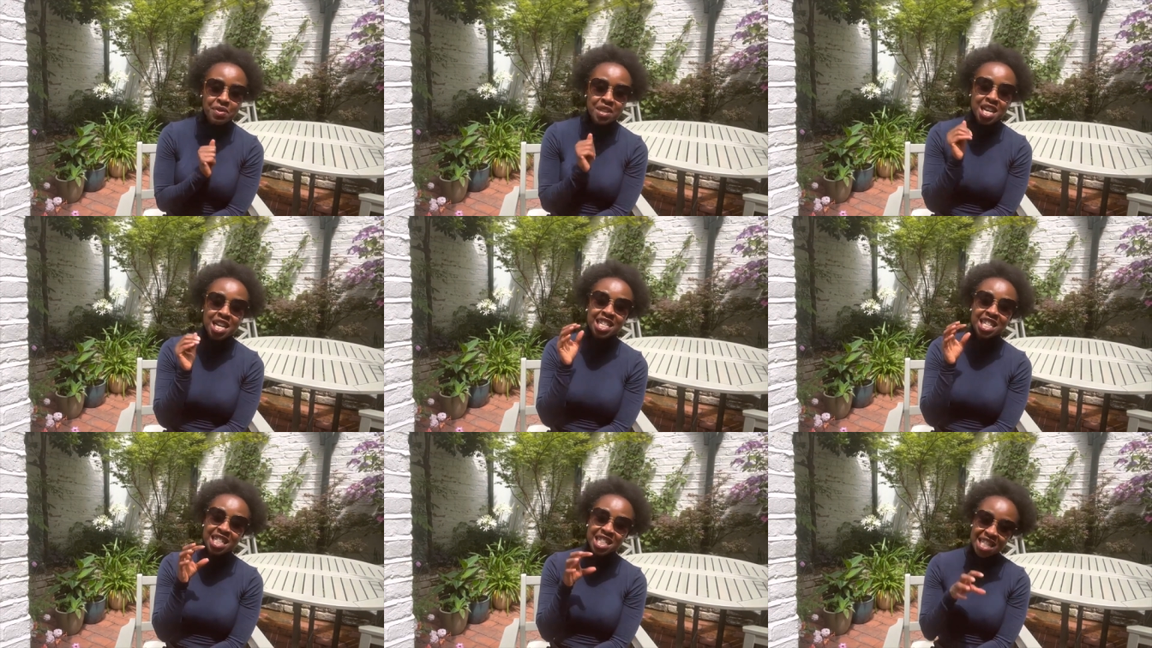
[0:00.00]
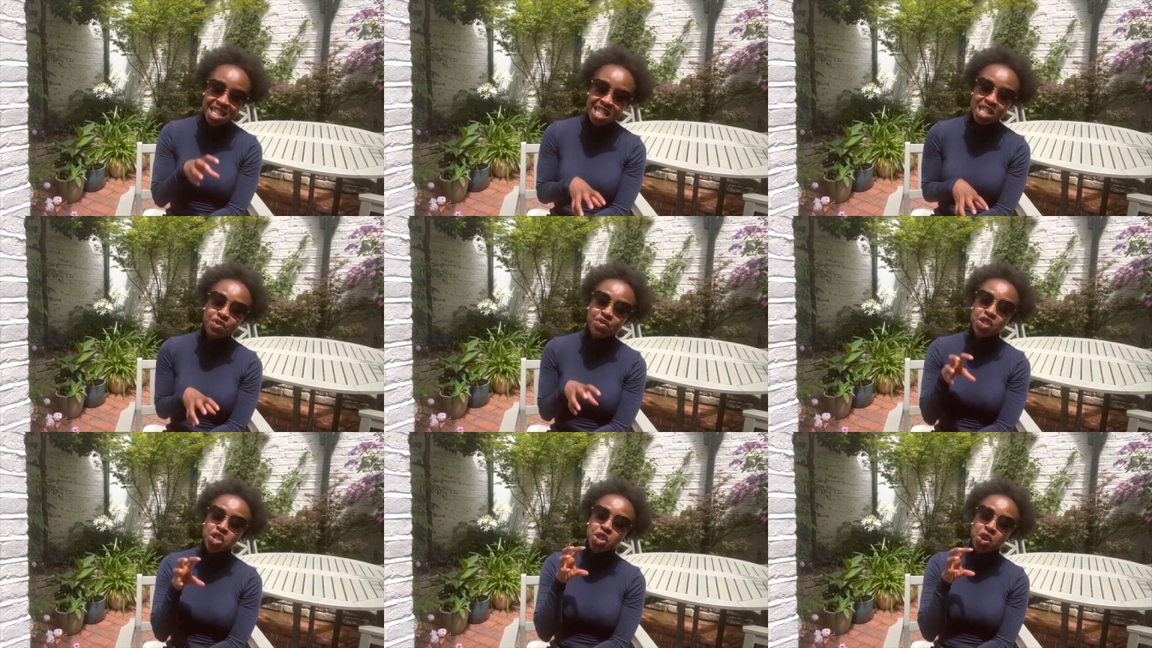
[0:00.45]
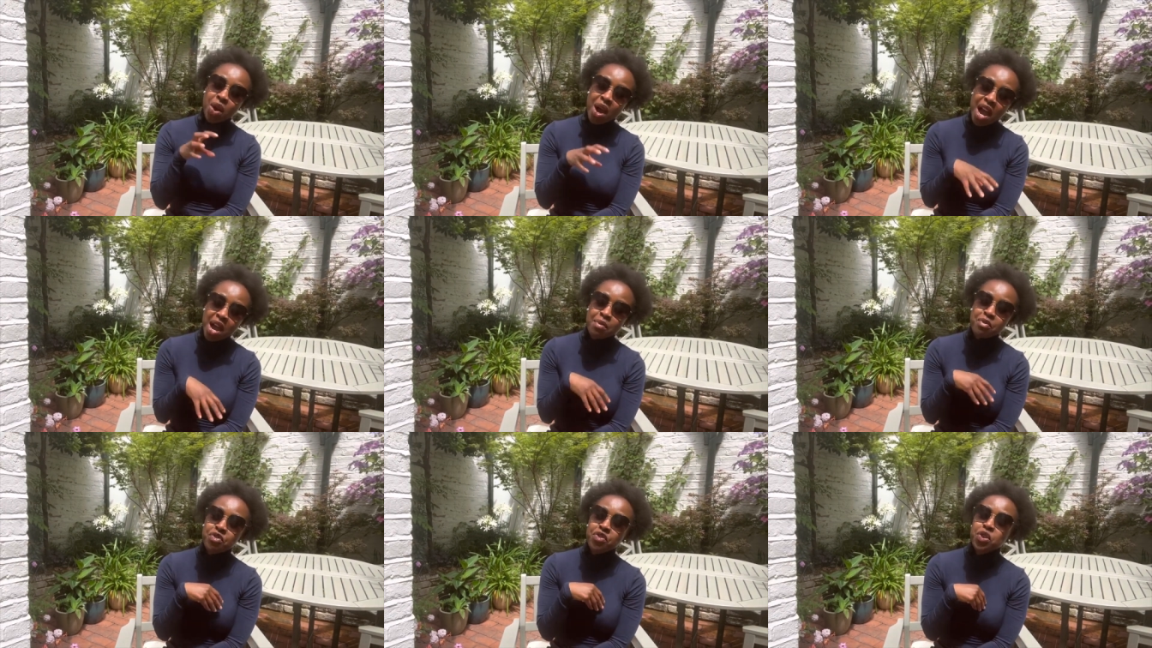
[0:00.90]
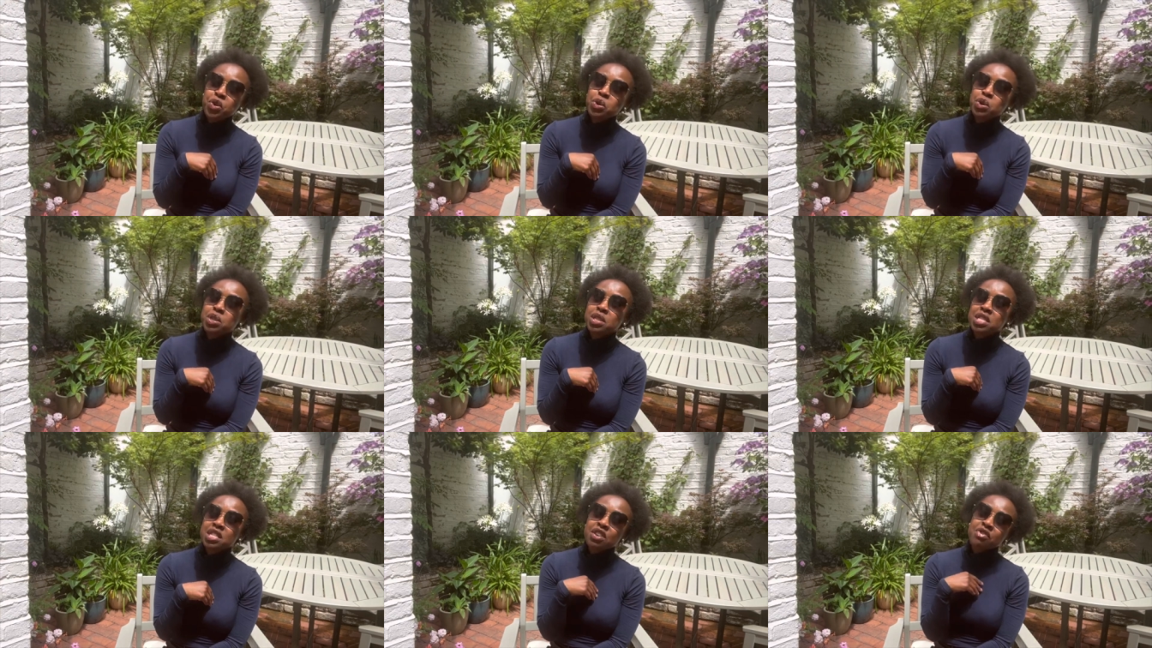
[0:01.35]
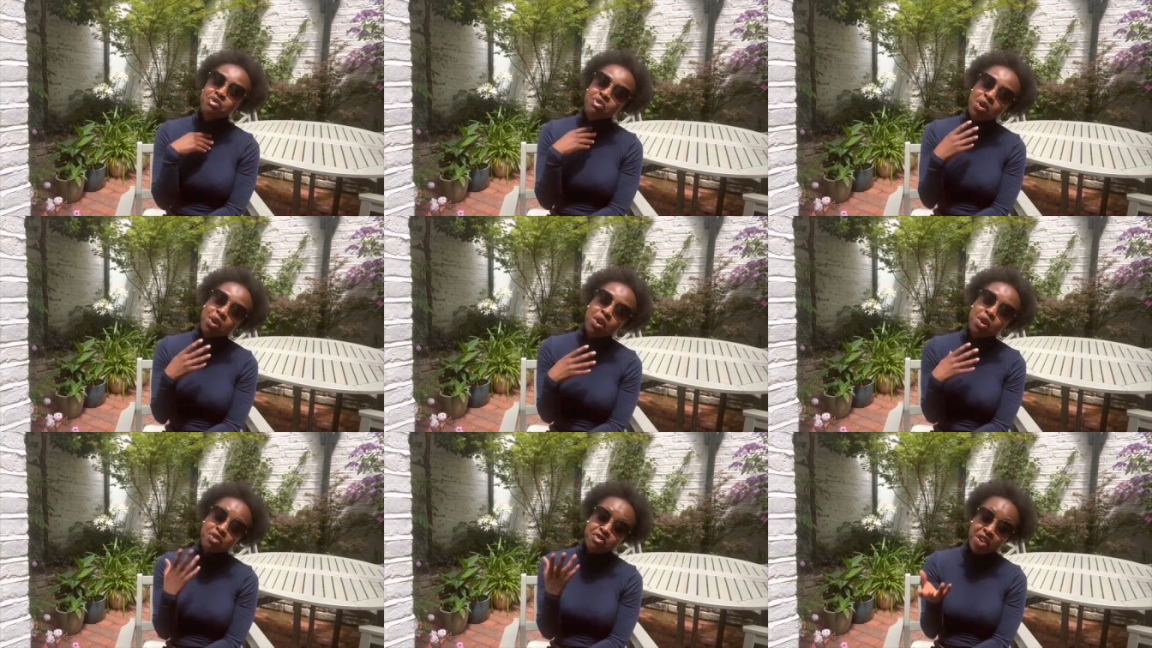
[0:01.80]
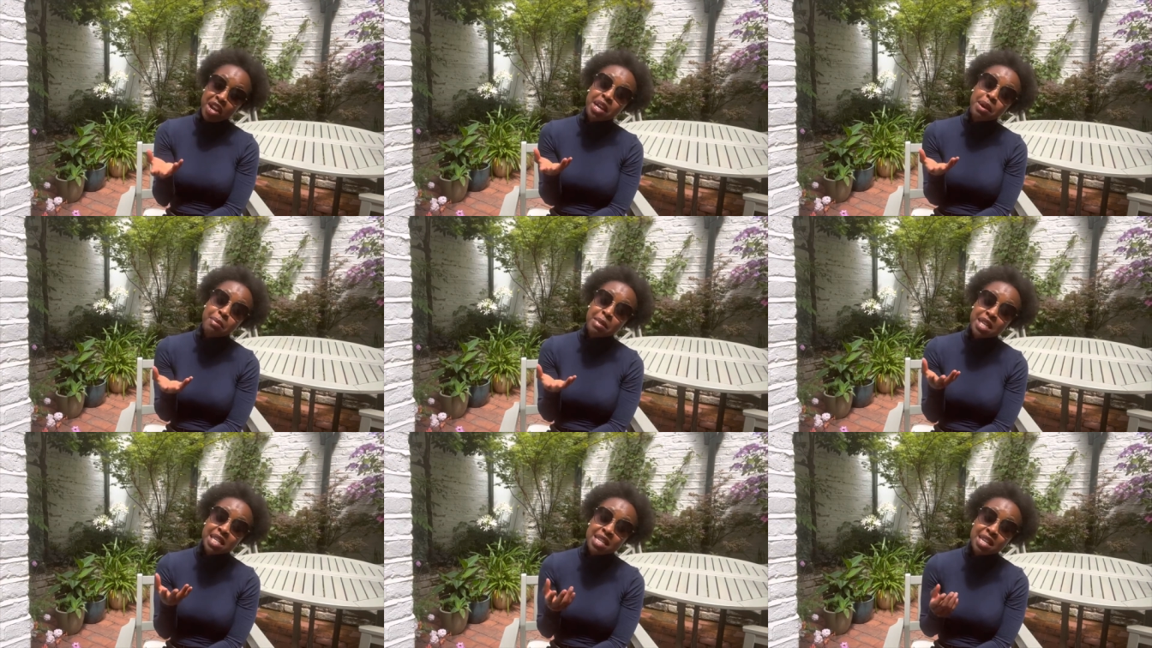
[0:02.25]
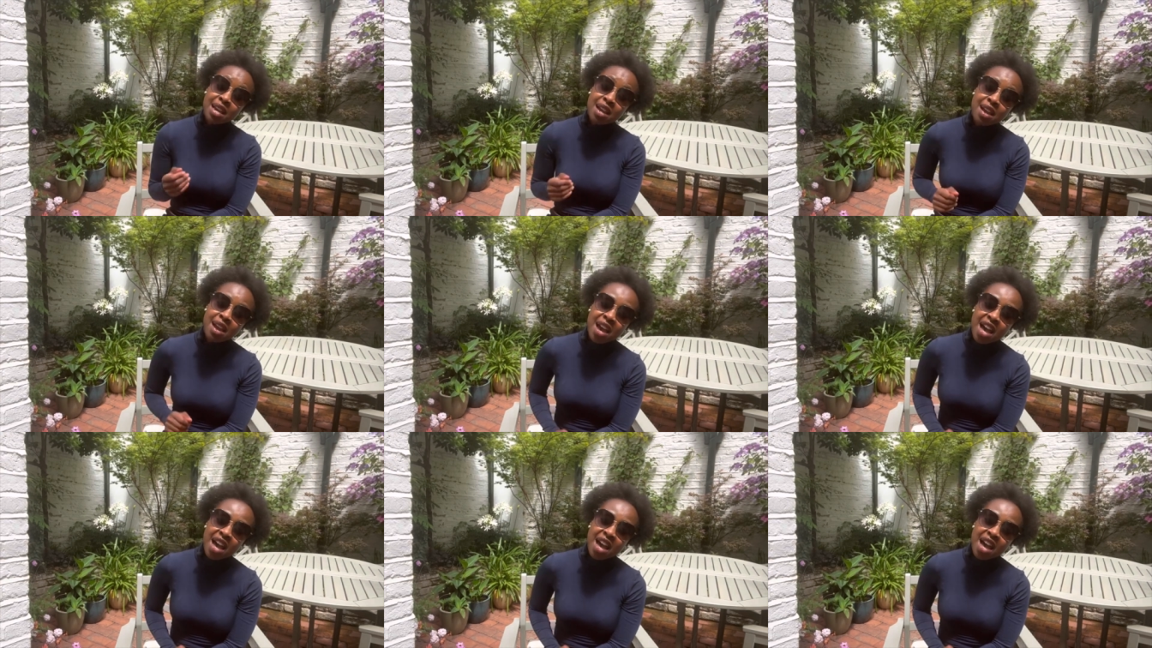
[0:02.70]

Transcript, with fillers: And in this video I'm focused on recommending